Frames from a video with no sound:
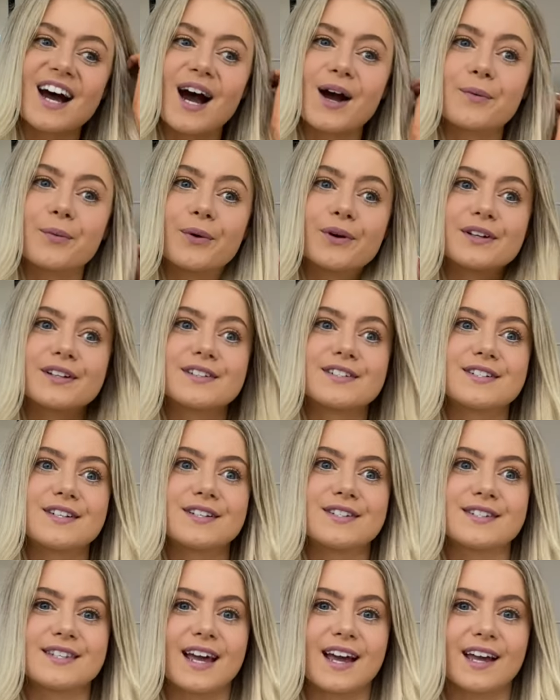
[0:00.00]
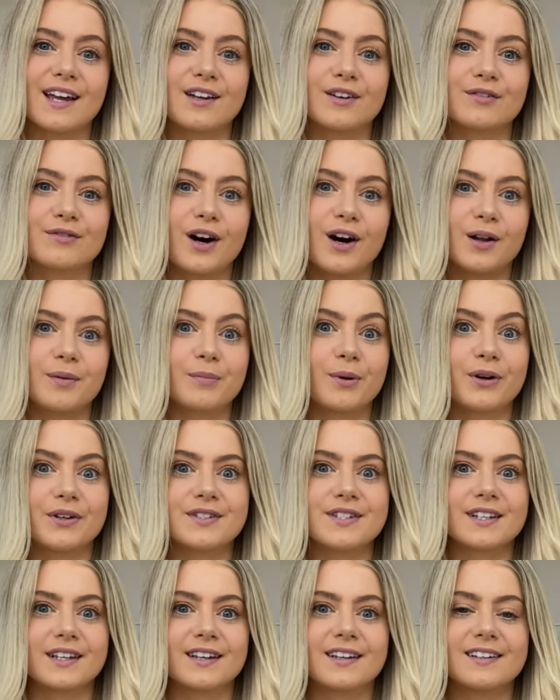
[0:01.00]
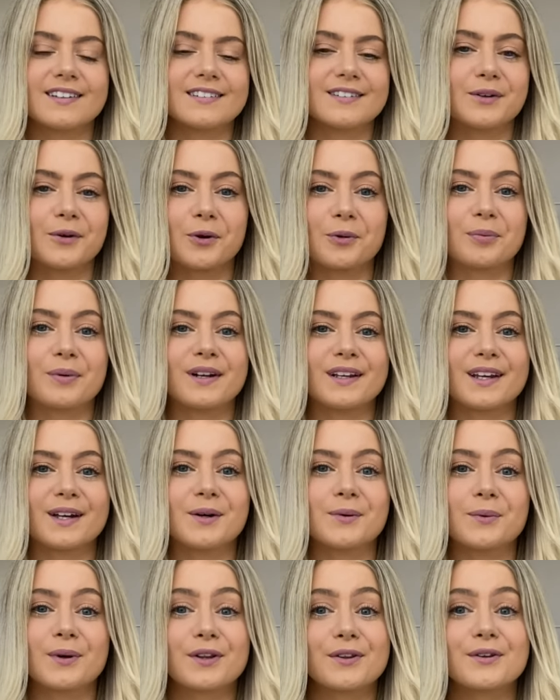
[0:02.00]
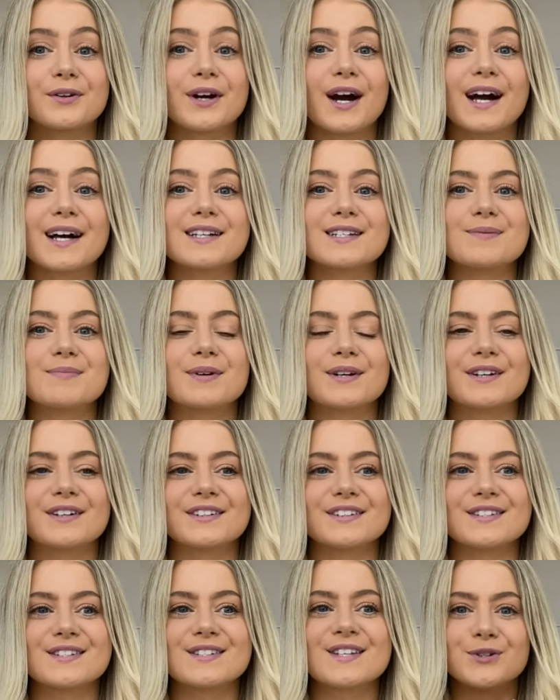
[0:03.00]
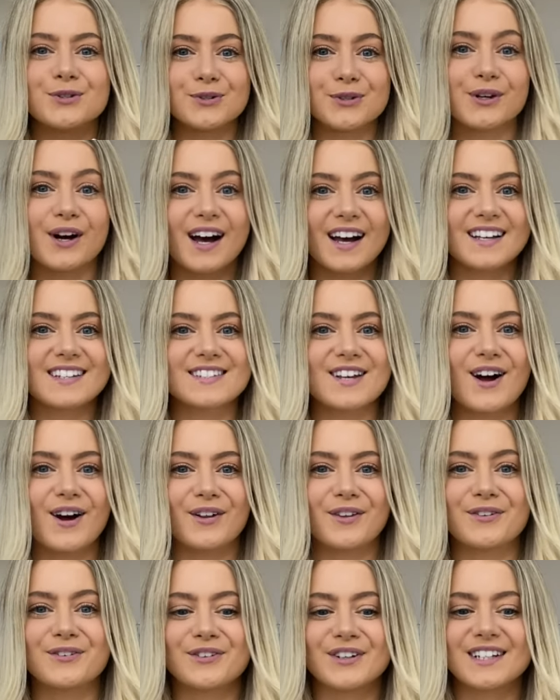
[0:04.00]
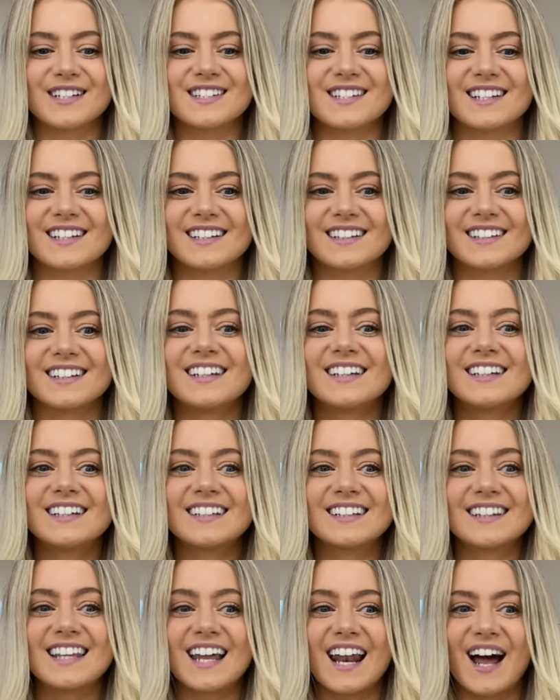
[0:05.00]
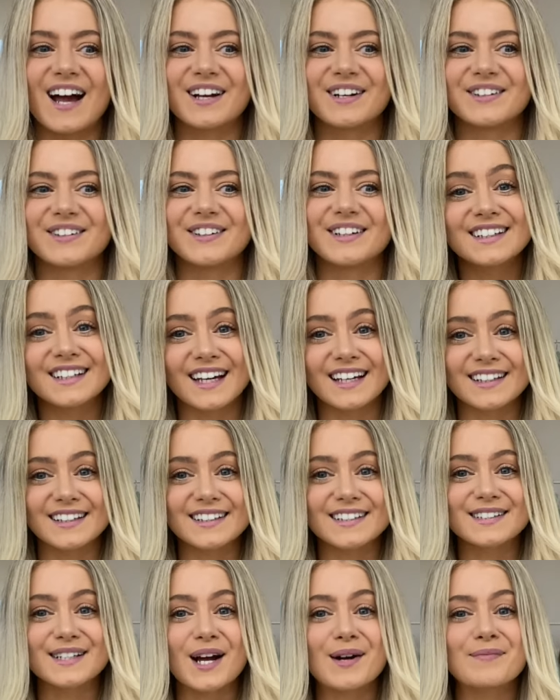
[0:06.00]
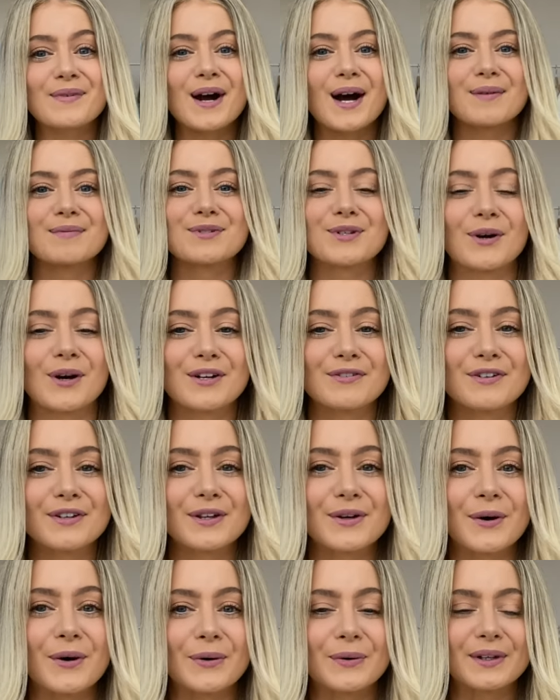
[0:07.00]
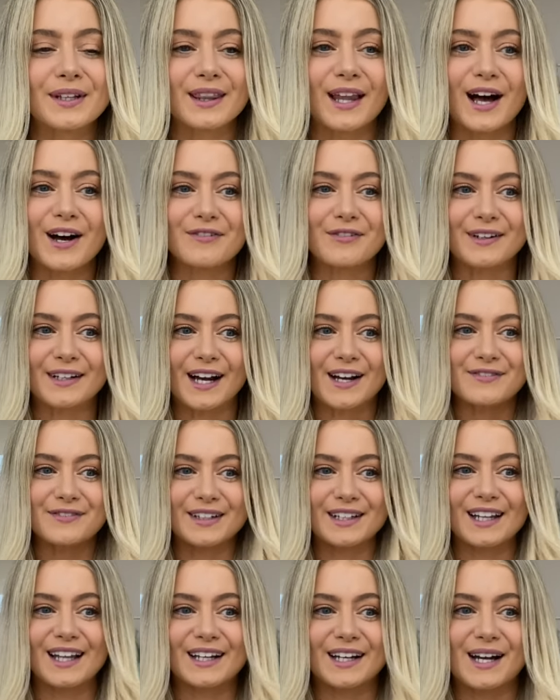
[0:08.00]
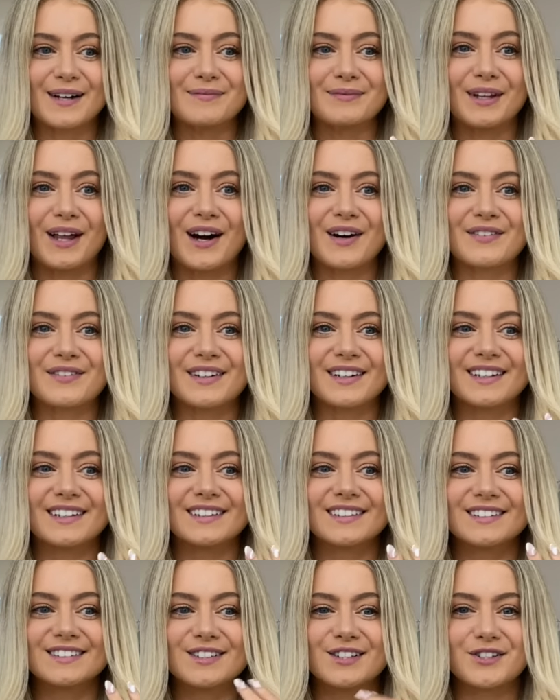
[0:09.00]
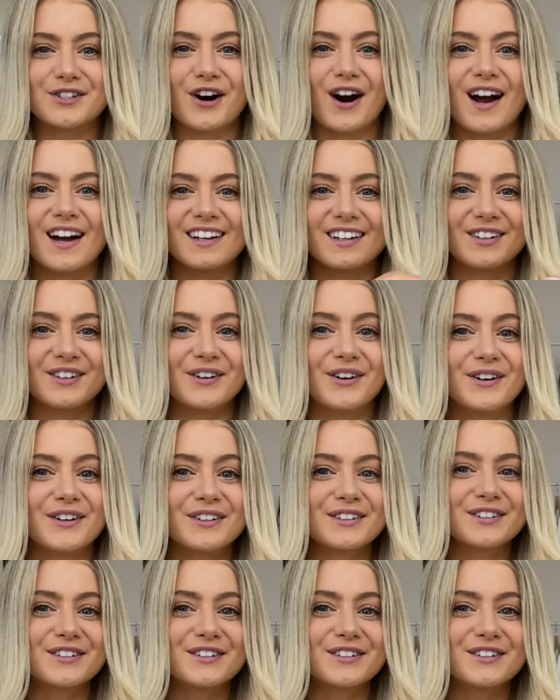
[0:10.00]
I wanted to save unboxing it and opening it with you guys because you guys are the reason that I could get this camera. I'm sorry for the awkward laughing. I feel like I'm laughing to try and not